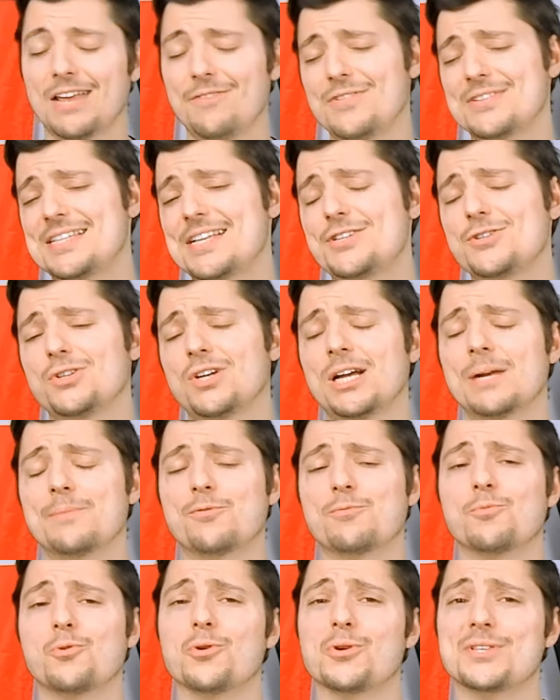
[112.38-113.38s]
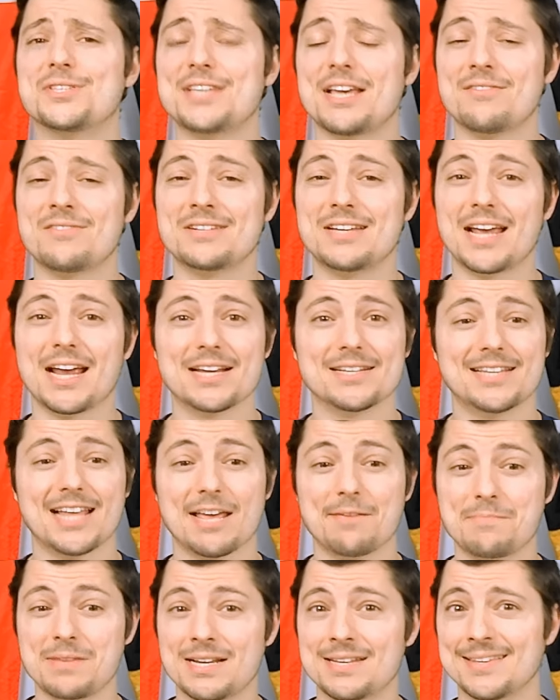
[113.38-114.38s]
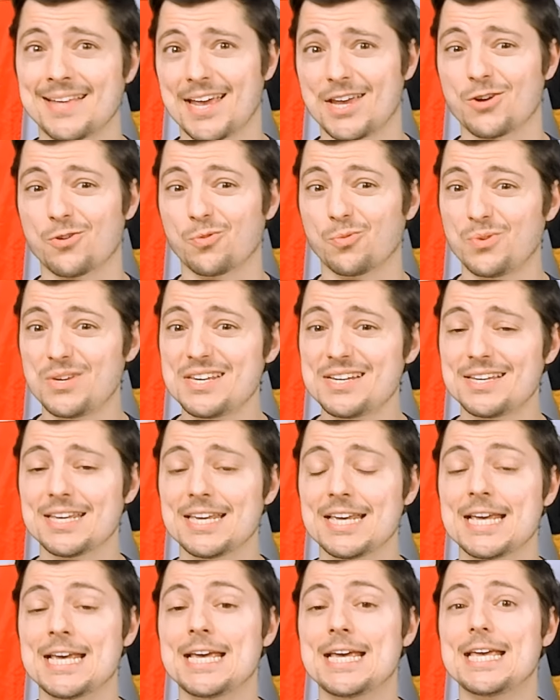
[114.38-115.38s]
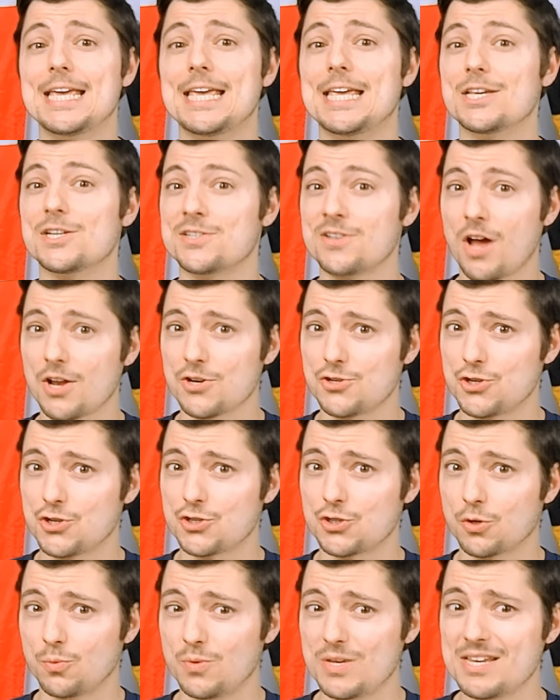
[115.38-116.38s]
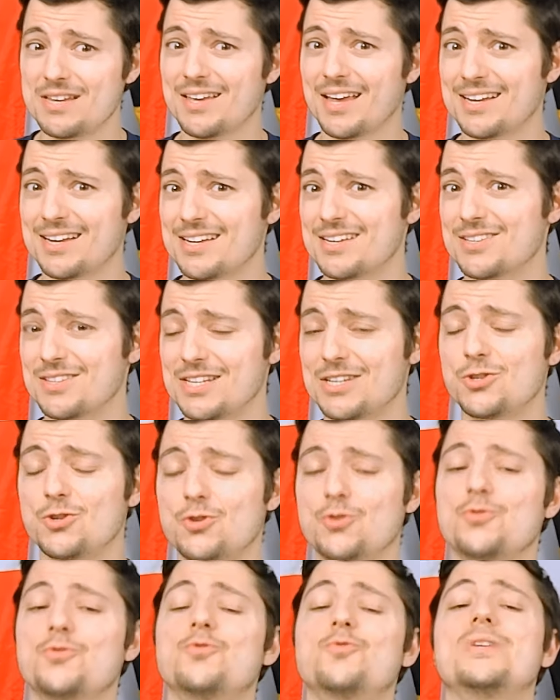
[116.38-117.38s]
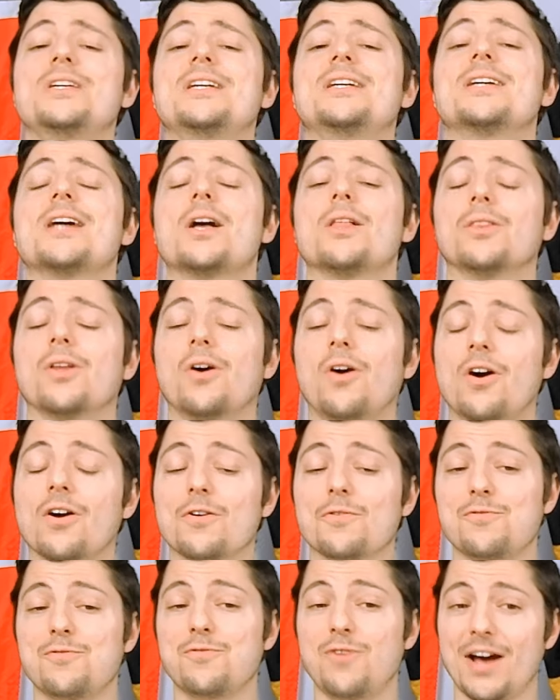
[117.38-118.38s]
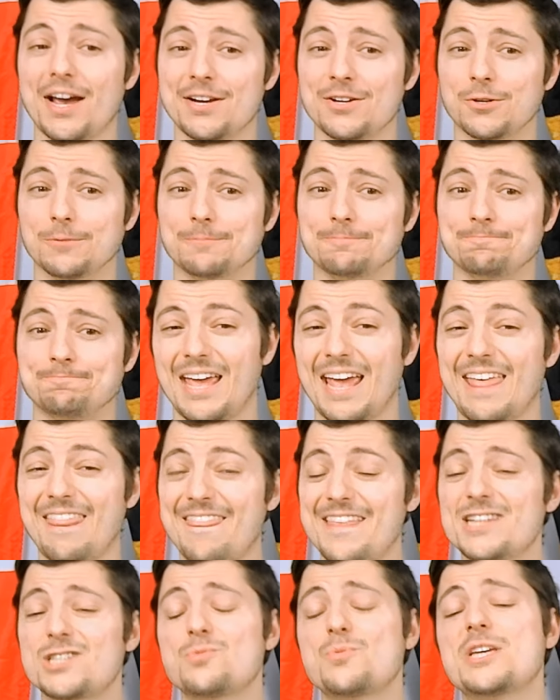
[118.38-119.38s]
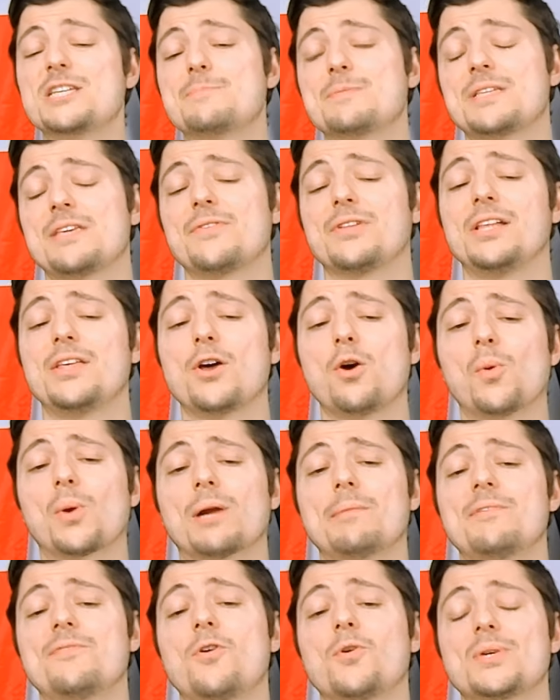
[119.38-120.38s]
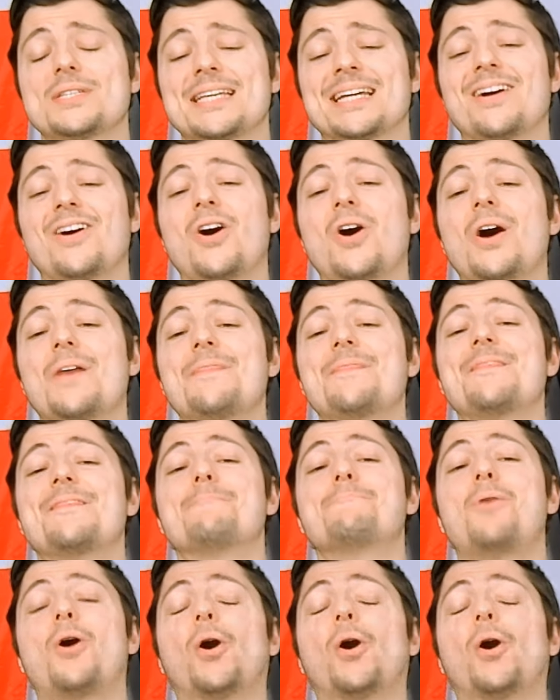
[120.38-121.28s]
And if it sets your lineup for more than 7 days, that means that your week is not just the week, it is the 2 week long final. In this week specifically though, we're gonna be focusing on